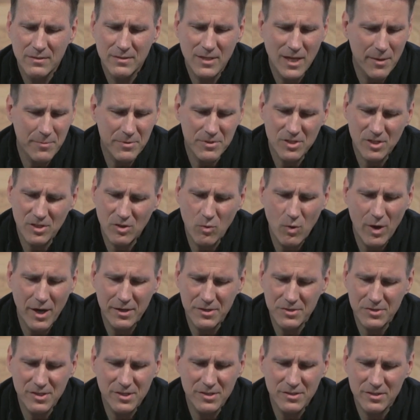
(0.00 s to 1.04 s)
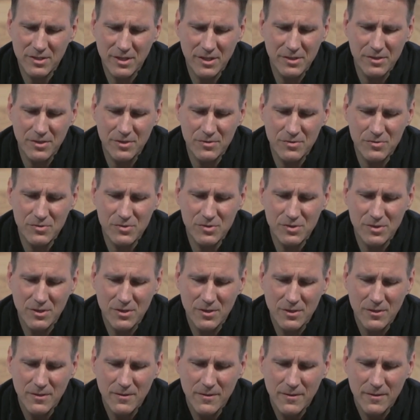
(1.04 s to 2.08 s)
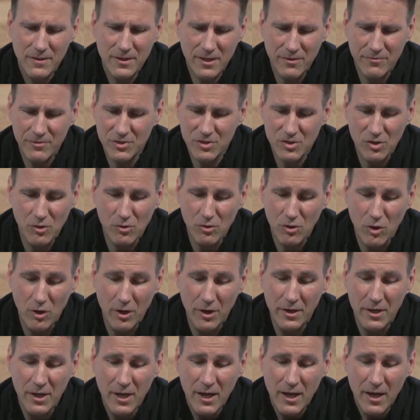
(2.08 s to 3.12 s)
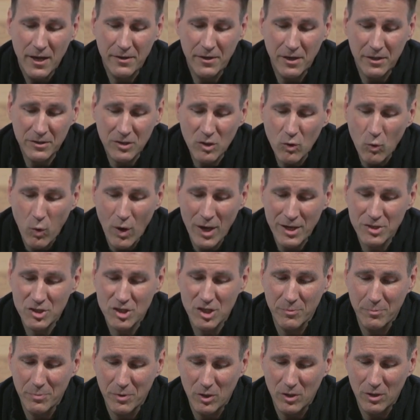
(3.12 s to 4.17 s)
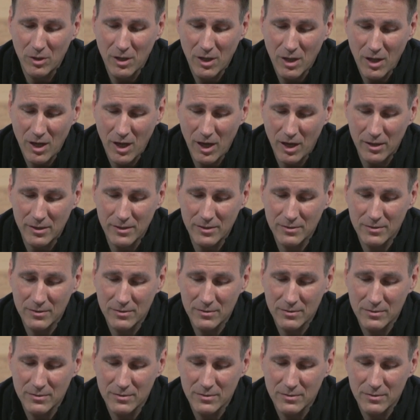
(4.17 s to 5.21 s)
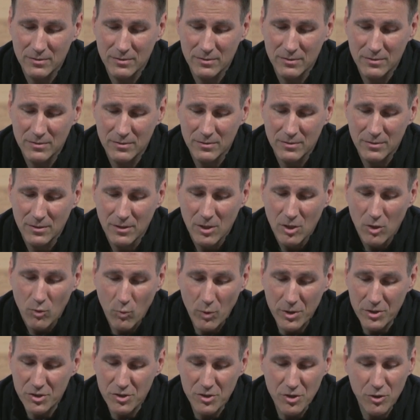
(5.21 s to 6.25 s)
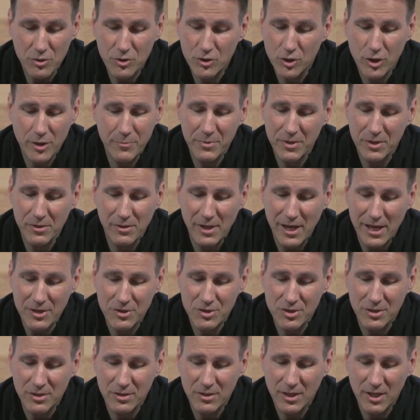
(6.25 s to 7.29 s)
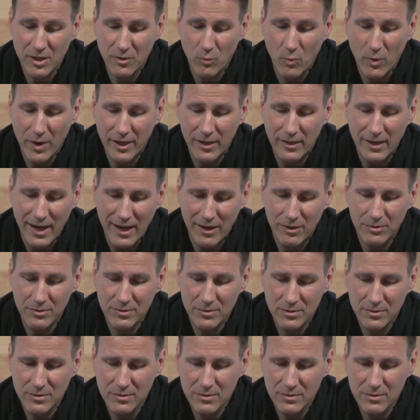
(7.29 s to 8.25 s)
Thomas Aquinas continues Give us, O Lord, an unquenchable heart, which no tribulation can wear out.